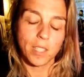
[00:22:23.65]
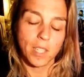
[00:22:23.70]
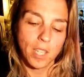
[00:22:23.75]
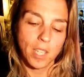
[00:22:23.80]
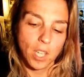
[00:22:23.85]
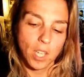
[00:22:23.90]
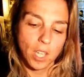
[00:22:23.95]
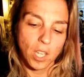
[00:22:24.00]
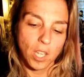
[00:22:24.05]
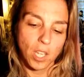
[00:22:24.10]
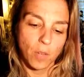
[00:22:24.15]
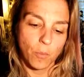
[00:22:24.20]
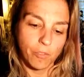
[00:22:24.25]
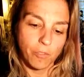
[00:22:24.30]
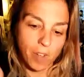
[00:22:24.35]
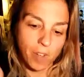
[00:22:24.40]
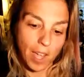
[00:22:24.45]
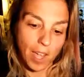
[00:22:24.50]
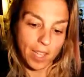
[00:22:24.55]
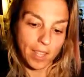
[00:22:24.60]
When you
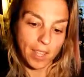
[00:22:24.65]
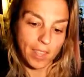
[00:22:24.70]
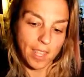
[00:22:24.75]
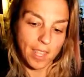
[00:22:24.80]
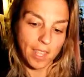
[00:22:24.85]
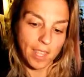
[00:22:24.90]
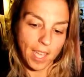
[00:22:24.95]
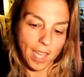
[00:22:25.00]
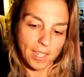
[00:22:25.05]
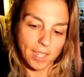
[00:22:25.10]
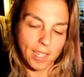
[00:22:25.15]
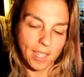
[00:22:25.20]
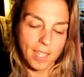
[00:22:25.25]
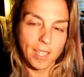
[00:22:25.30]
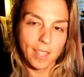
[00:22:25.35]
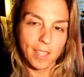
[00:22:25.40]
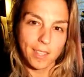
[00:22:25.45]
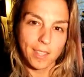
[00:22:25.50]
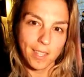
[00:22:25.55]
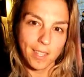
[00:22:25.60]
find that,
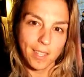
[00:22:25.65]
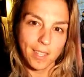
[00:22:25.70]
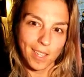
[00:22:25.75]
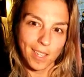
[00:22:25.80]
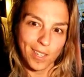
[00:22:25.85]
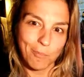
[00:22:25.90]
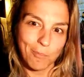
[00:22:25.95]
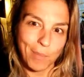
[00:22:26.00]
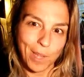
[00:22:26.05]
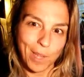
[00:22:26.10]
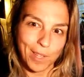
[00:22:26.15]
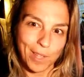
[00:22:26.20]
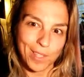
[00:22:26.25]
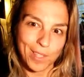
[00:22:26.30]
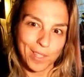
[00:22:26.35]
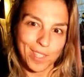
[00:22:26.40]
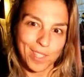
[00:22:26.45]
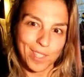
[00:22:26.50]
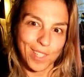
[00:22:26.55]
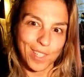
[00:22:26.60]
then you can balance it
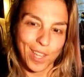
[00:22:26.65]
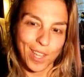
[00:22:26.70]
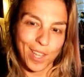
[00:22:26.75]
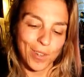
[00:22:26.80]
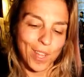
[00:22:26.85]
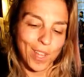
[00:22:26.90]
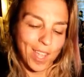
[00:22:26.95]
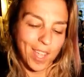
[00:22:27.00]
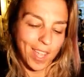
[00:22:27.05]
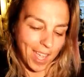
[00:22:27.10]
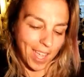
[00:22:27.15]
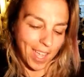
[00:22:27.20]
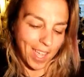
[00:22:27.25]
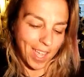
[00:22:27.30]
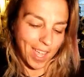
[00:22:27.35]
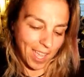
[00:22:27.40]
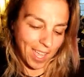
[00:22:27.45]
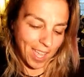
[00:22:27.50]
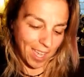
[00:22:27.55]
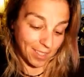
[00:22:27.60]
out
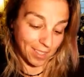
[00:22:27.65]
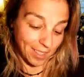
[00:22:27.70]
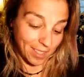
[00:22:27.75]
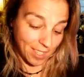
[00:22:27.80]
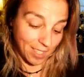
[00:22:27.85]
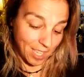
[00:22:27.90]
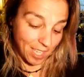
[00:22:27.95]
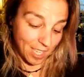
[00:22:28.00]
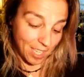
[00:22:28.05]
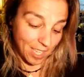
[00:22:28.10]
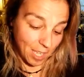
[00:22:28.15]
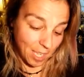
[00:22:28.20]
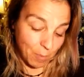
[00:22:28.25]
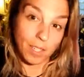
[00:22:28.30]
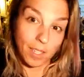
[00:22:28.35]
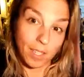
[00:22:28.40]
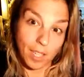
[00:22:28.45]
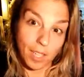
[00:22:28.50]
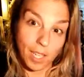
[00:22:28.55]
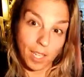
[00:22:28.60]
and keep it
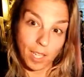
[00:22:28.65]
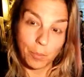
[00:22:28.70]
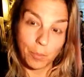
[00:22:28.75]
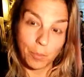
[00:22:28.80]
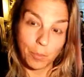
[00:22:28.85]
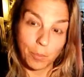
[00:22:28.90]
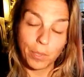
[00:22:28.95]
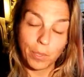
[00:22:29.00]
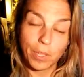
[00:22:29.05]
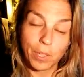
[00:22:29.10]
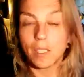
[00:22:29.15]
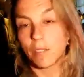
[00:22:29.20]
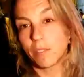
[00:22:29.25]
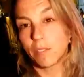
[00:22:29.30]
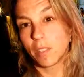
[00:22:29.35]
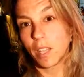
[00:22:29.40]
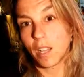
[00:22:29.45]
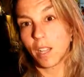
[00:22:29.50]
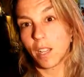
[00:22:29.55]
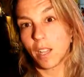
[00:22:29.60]
in a place of
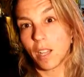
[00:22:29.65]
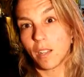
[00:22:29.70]
love.